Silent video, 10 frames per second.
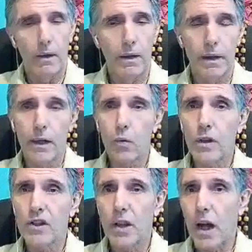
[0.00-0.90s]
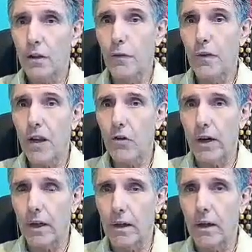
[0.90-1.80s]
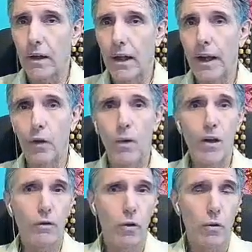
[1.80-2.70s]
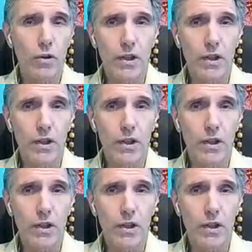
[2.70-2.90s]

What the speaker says: then we start fearing. And one of those